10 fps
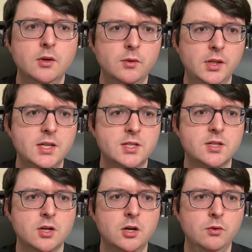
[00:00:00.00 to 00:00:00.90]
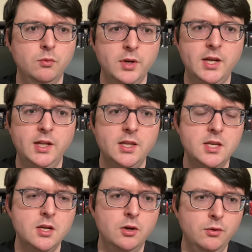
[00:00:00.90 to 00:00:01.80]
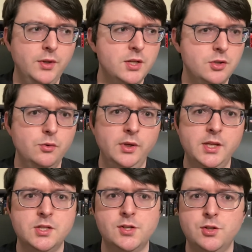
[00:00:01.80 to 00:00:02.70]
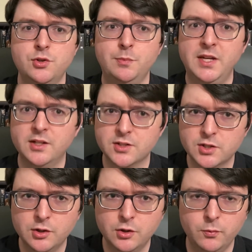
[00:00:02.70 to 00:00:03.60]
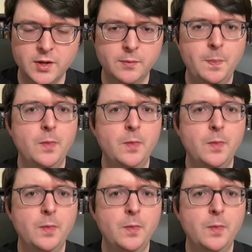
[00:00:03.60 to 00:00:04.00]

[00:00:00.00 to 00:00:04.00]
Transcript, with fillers: releases are really the only two releases you should be concerned with.